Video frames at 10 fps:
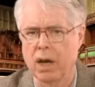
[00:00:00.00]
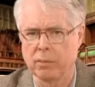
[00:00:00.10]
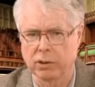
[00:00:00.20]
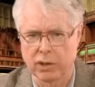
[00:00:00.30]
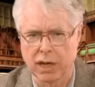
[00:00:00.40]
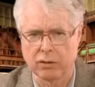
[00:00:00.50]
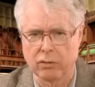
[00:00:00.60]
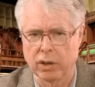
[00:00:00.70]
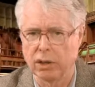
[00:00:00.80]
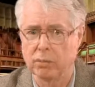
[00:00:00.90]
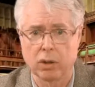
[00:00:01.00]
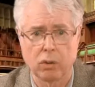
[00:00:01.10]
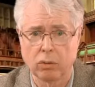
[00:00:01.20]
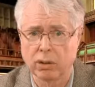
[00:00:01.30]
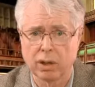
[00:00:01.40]
I'm exaggerating, but
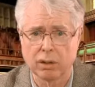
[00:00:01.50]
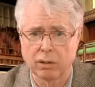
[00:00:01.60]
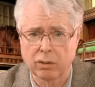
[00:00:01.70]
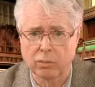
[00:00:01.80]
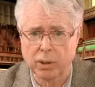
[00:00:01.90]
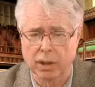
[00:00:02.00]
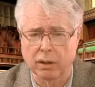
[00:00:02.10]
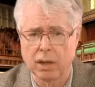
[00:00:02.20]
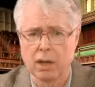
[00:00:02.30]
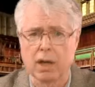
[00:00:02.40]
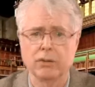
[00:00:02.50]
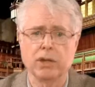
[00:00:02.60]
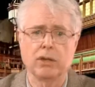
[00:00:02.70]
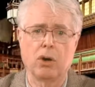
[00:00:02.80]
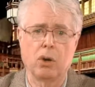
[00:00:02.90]
only a little bit.
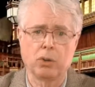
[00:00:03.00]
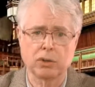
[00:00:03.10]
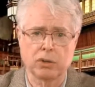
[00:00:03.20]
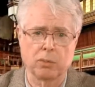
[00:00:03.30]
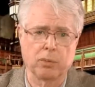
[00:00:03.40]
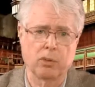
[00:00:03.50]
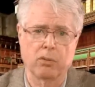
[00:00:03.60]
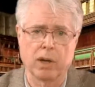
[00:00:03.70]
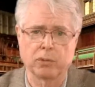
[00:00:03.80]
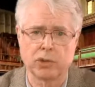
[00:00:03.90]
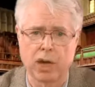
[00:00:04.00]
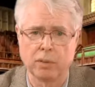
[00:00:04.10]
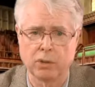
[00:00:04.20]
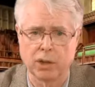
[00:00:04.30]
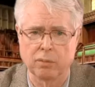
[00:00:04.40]
And then the host of the program
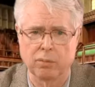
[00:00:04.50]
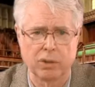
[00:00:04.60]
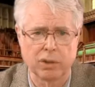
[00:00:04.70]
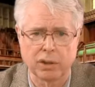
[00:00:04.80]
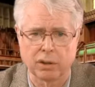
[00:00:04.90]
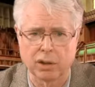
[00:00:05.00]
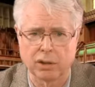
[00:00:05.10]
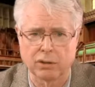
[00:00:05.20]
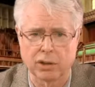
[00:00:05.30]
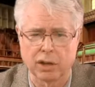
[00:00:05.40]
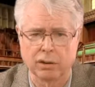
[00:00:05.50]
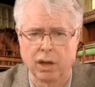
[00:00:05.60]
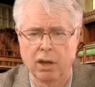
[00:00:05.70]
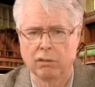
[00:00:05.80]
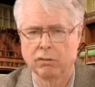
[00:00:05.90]
chimed in brilliantly and
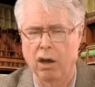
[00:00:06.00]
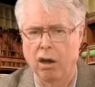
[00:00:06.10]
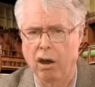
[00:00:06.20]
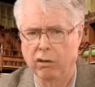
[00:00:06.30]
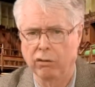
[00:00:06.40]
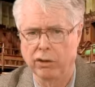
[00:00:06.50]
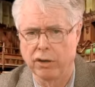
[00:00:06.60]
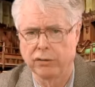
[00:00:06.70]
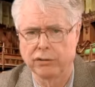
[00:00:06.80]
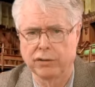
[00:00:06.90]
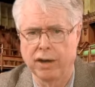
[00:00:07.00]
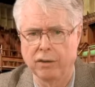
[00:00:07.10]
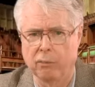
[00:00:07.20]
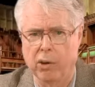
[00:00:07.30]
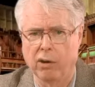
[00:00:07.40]
said, I don't
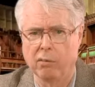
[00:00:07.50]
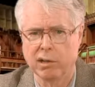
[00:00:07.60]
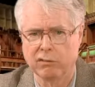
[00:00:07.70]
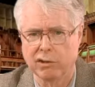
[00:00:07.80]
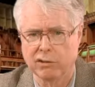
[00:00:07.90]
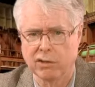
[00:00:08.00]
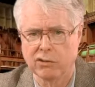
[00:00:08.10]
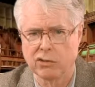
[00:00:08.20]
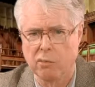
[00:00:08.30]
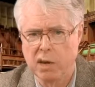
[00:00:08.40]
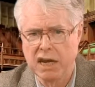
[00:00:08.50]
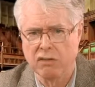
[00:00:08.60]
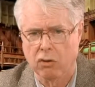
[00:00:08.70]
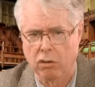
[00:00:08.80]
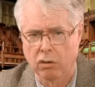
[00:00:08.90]
understand the parliamentary system
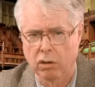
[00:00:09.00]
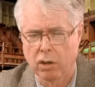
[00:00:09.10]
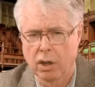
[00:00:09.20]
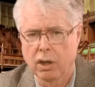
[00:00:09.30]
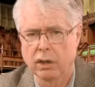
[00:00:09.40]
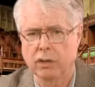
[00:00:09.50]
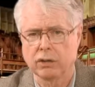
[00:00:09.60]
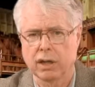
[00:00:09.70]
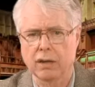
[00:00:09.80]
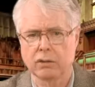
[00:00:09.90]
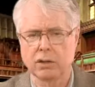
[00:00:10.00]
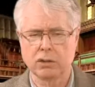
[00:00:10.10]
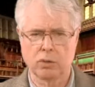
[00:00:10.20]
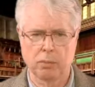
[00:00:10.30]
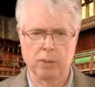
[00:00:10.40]
either. Now, together,
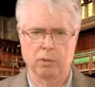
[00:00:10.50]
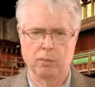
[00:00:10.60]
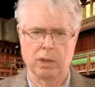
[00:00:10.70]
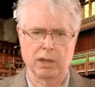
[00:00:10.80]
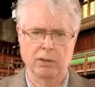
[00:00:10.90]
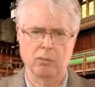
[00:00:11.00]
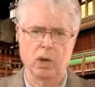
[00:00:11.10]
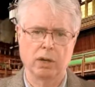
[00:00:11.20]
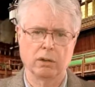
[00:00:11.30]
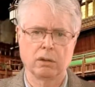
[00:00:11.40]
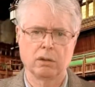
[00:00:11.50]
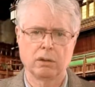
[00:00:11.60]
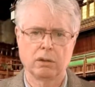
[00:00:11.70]
these two people are making what?